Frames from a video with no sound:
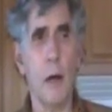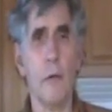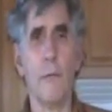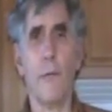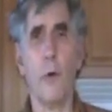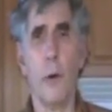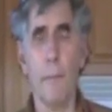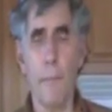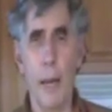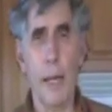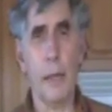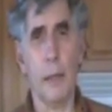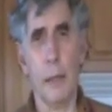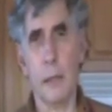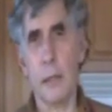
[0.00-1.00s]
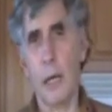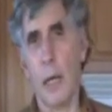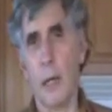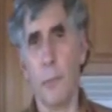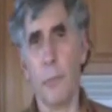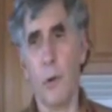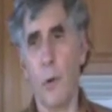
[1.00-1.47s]
for a maintenance
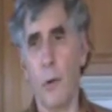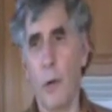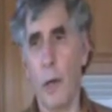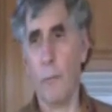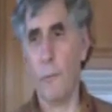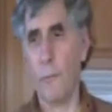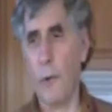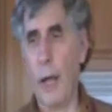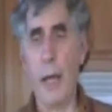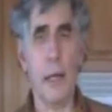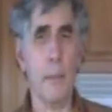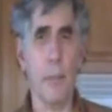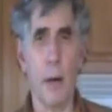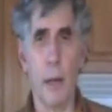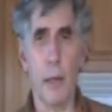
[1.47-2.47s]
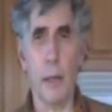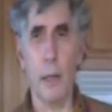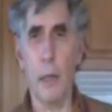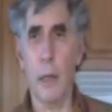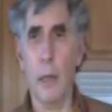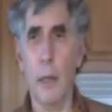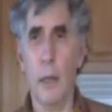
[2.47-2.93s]
kind of program for anybody
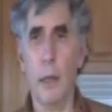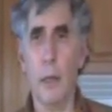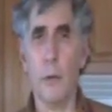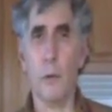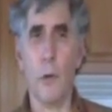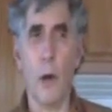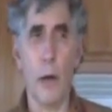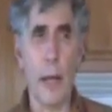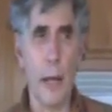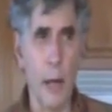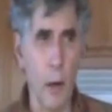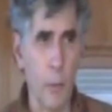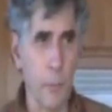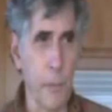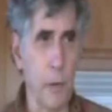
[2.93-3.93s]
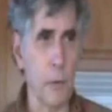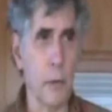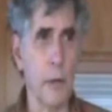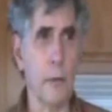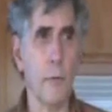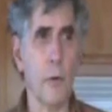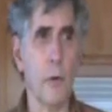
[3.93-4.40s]
is going to help their
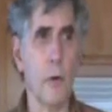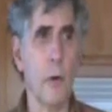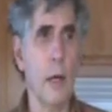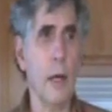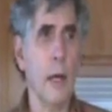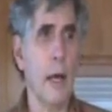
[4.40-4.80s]
liver,